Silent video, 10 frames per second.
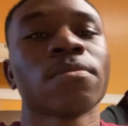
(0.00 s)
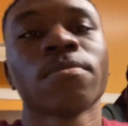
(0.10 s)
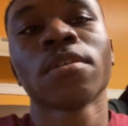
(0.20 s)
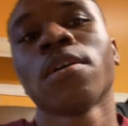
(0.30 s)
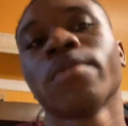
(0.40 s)

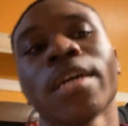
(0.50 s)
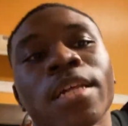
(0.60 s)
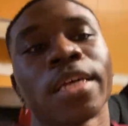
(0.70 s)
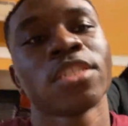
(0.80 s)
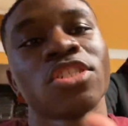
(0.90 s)
you know, we gotta
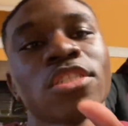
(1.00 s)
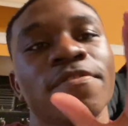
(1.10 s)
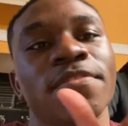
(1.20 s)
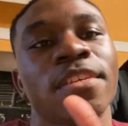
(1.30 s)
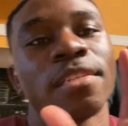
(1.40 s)
like
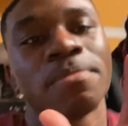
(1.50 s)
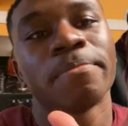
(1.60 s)
shift it